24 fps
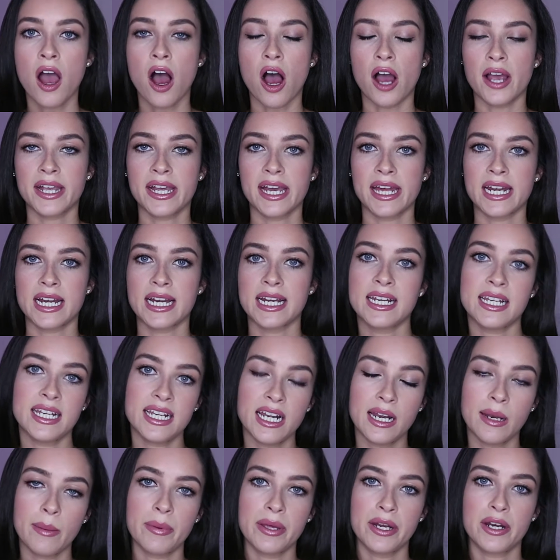I get a
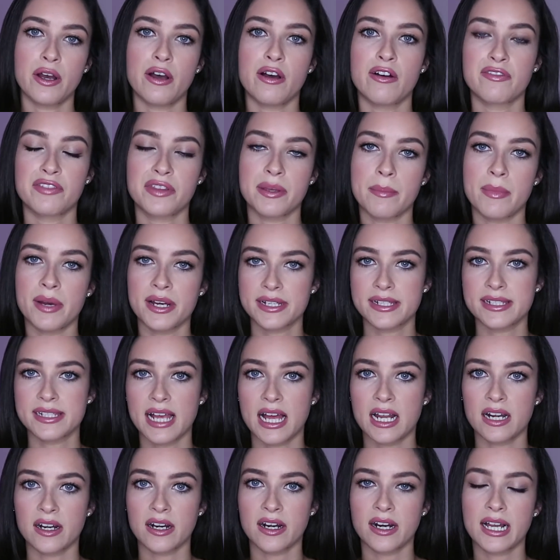little bit of the
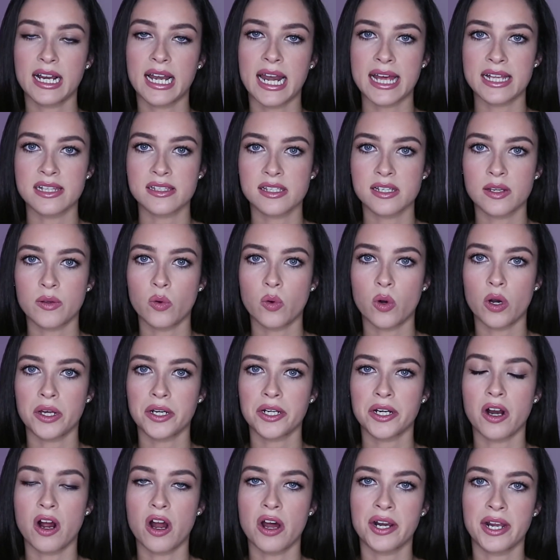micellar cleansing
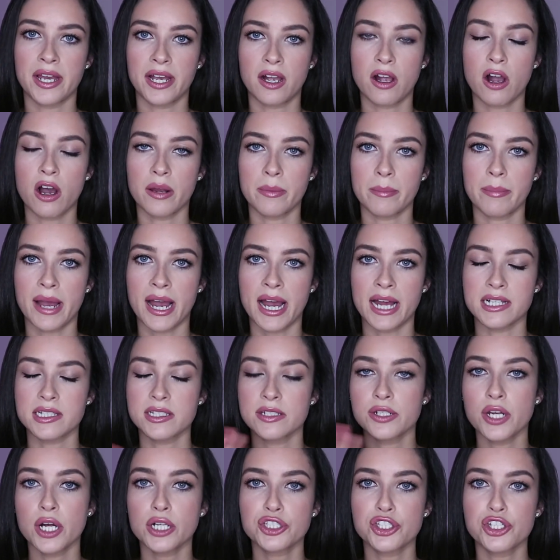water on a cotton
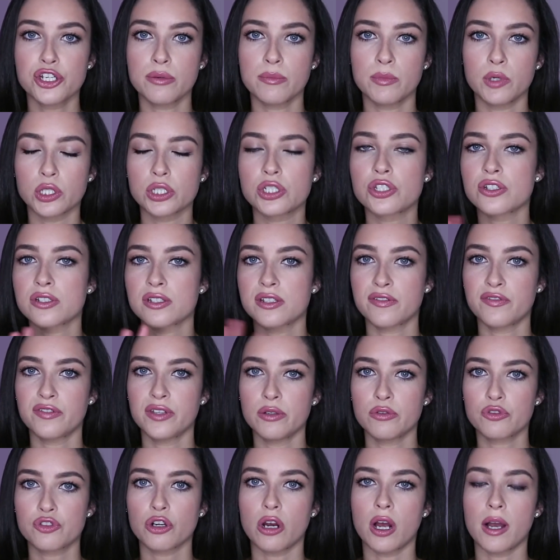pad, not too much, just a
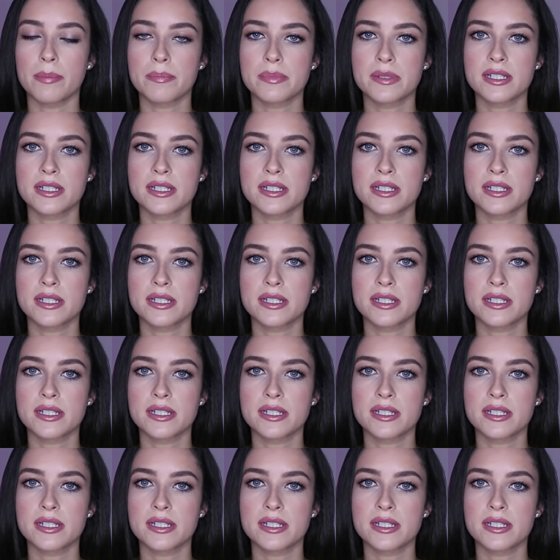few drops.